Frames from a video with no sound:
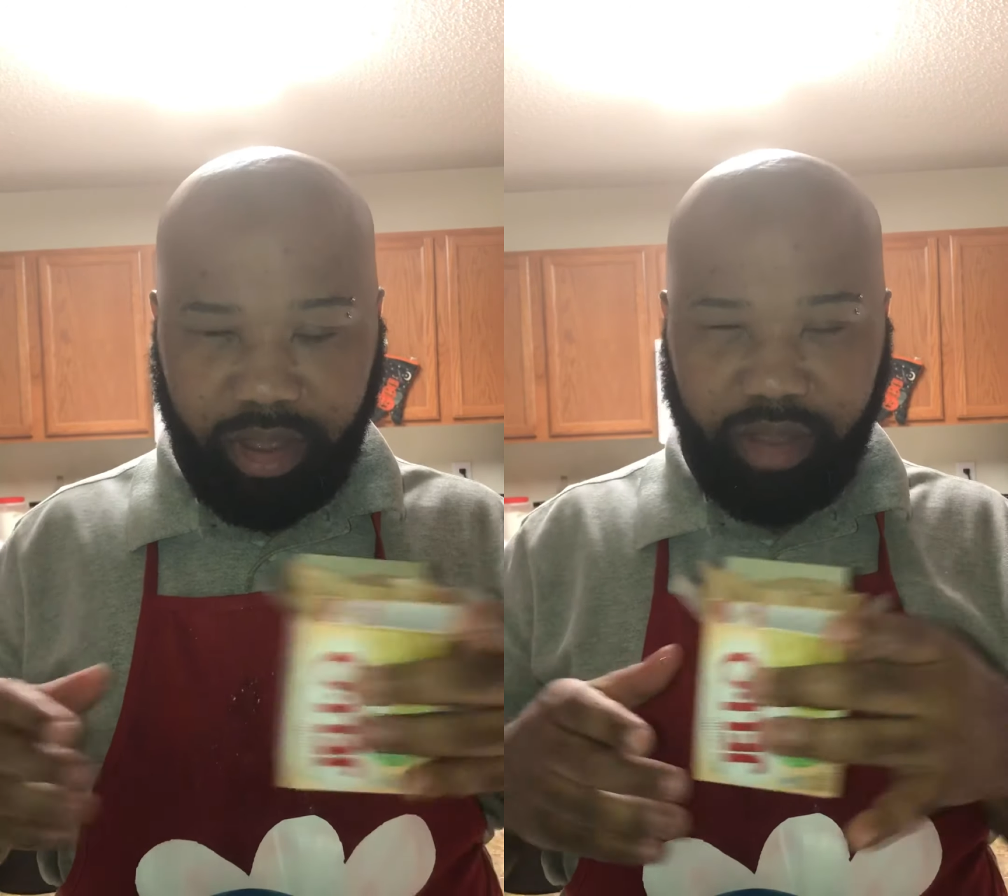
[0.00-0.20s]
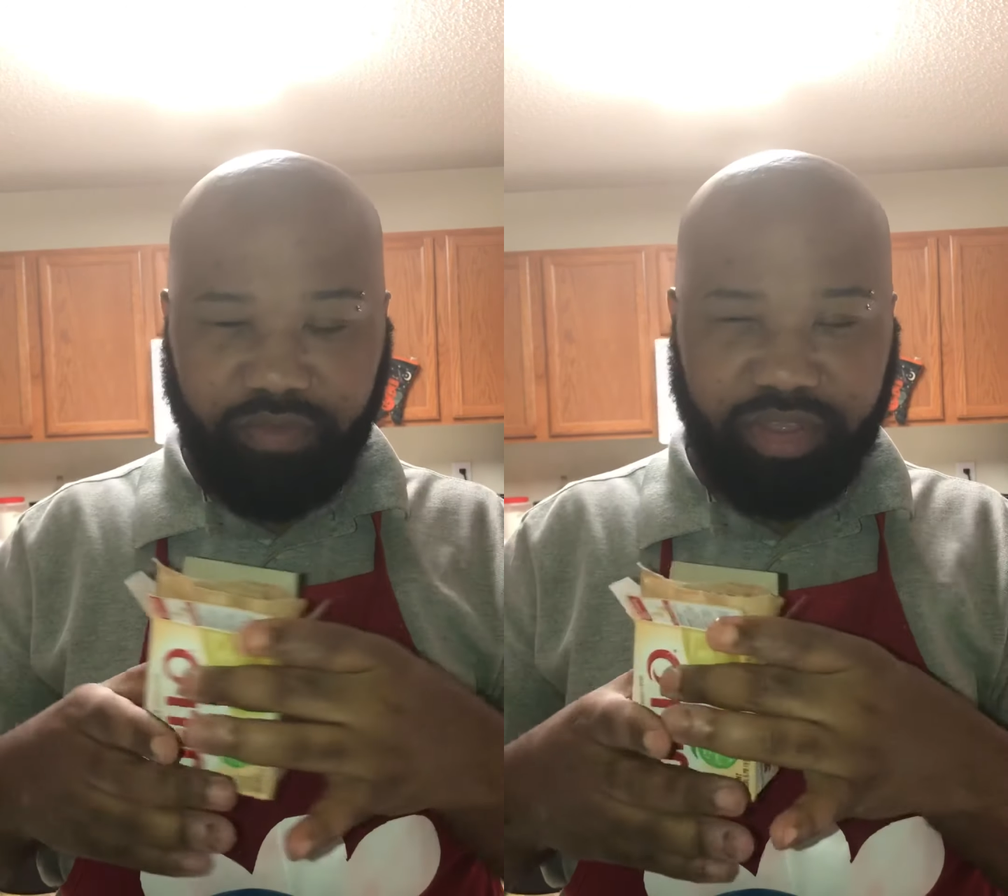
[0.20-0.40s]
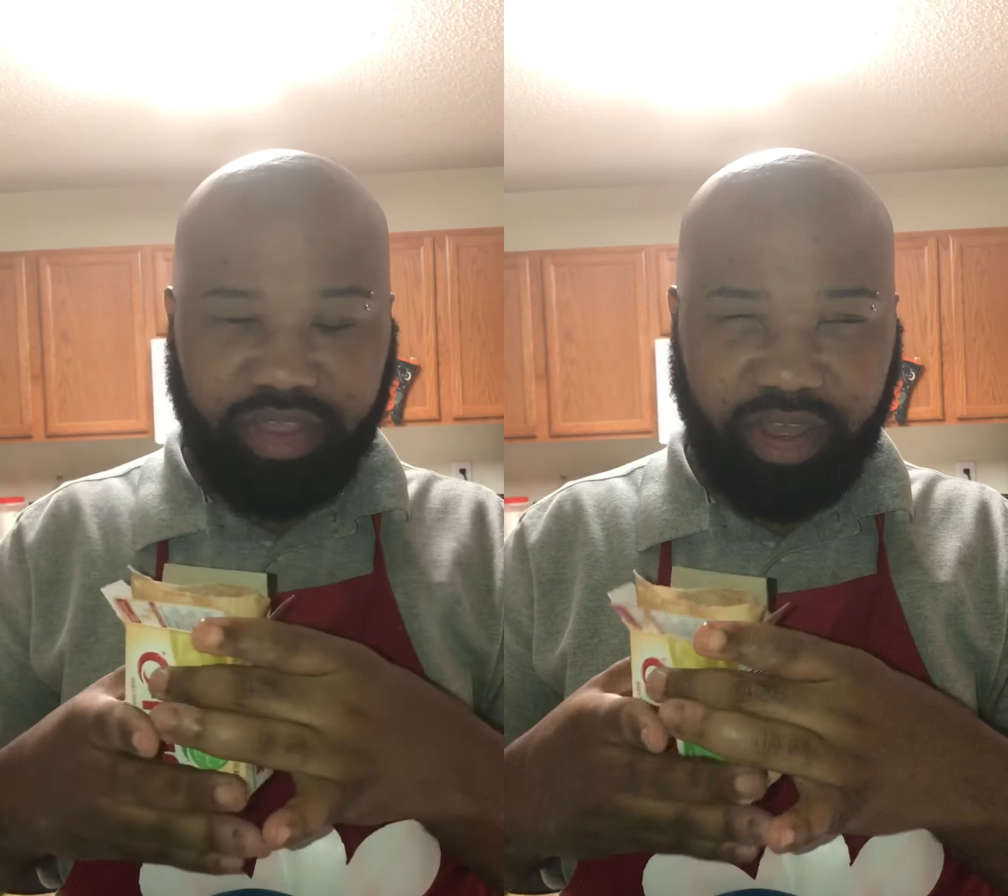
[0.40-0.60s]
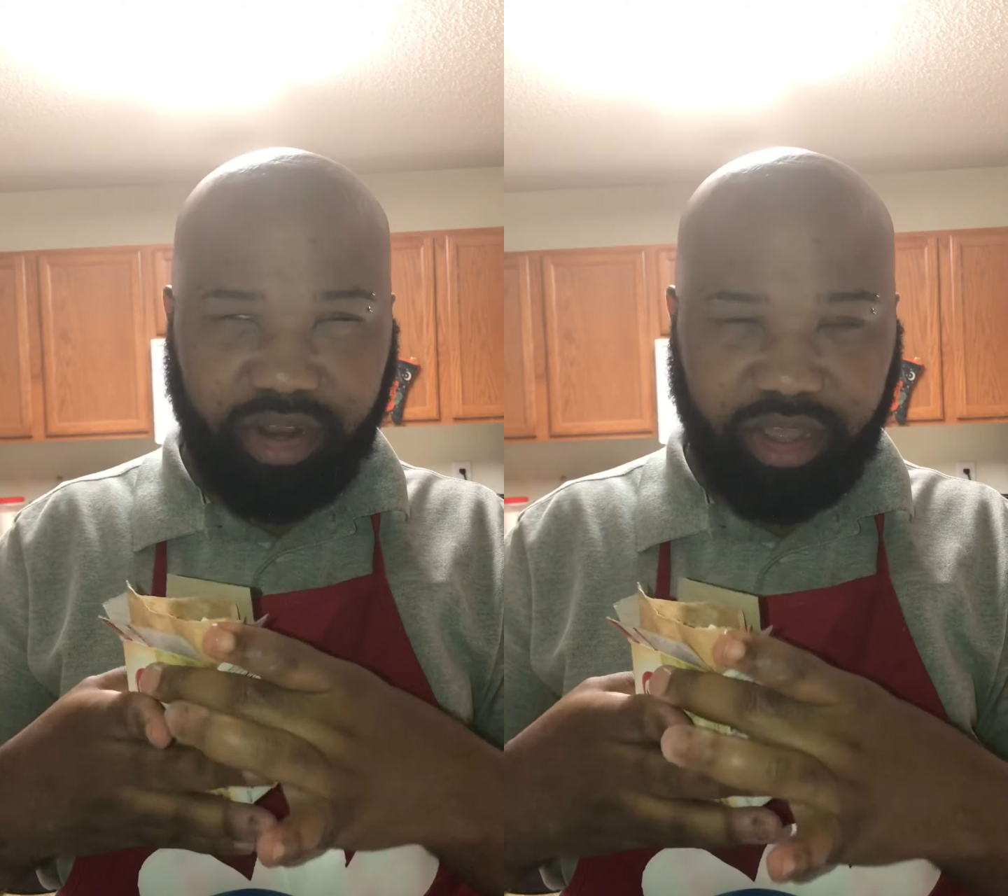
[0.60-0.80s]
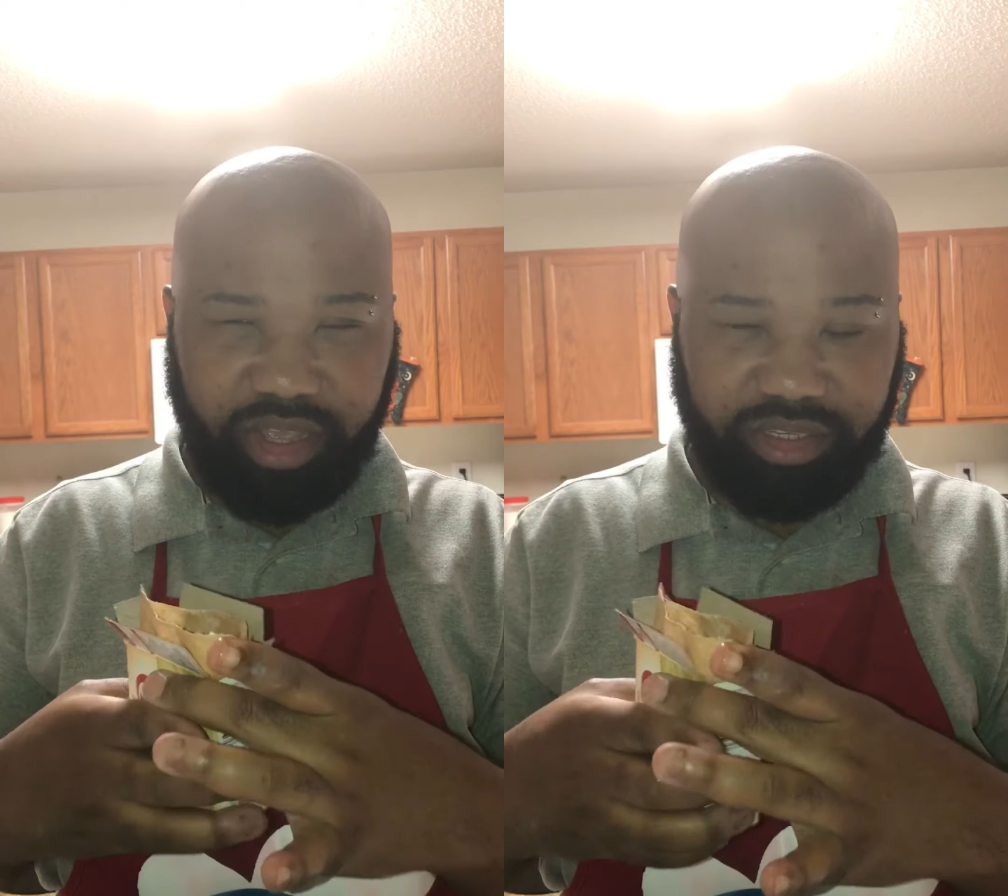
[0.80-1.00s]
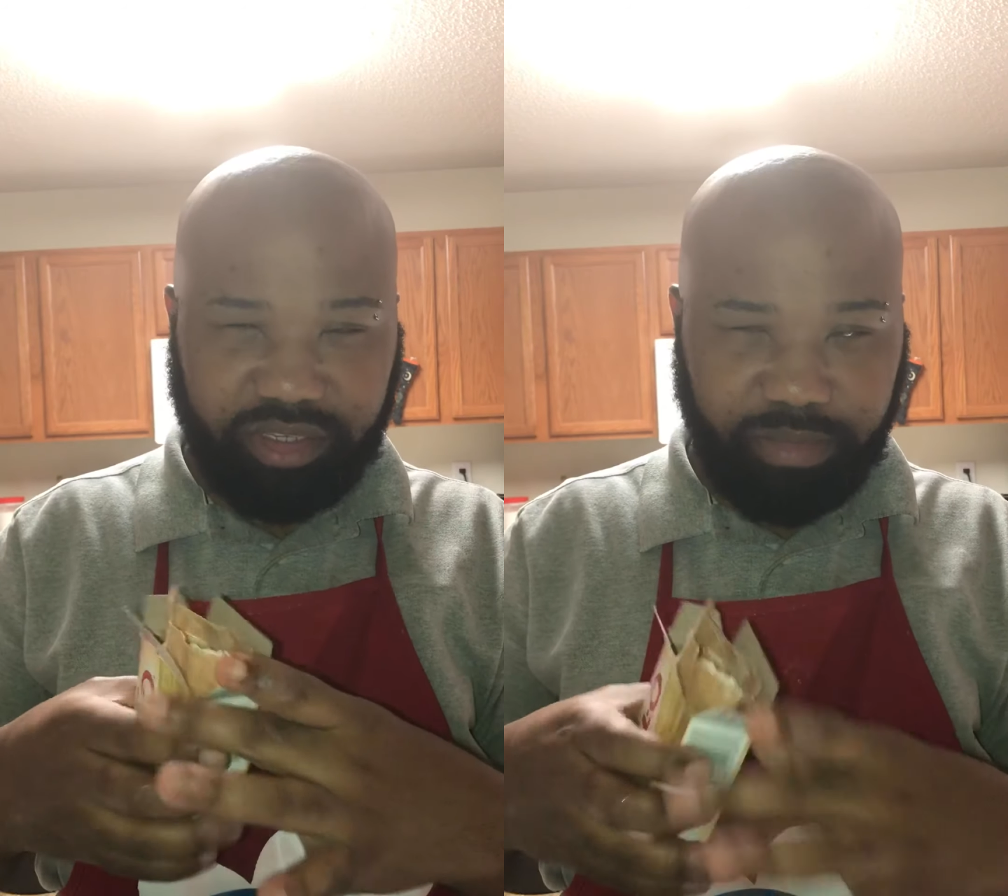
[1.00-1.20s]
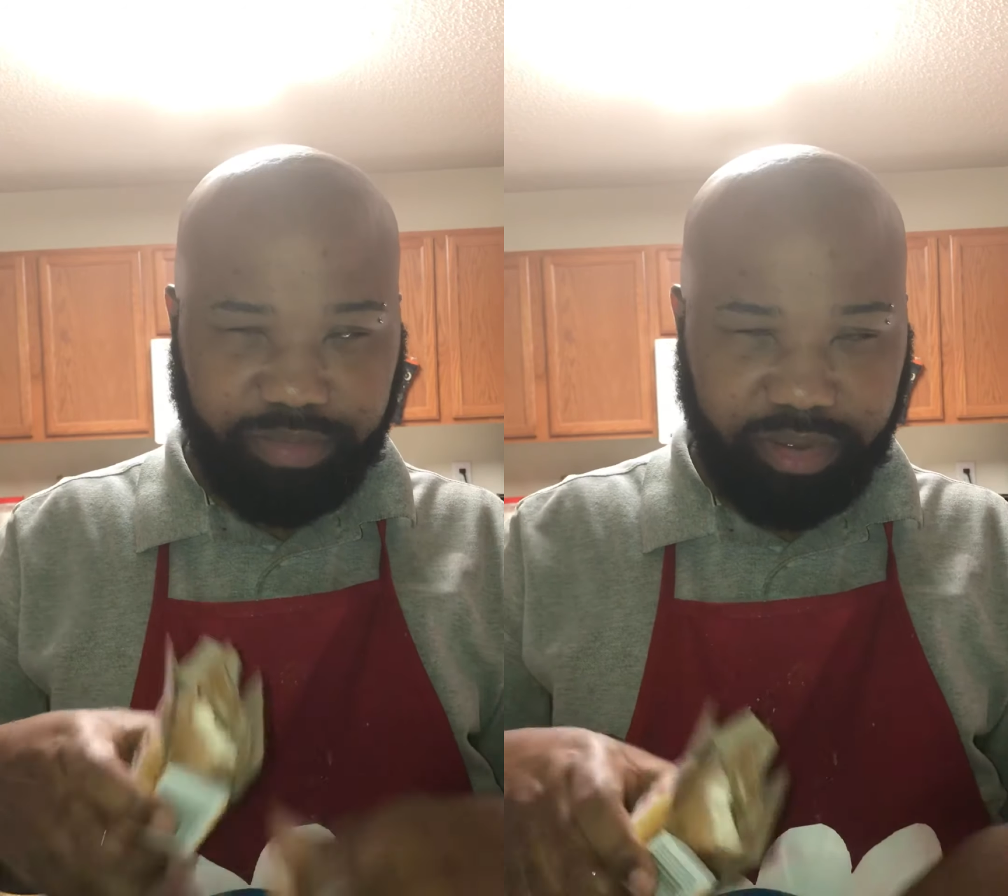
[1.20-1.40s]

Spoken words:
of vanilla instant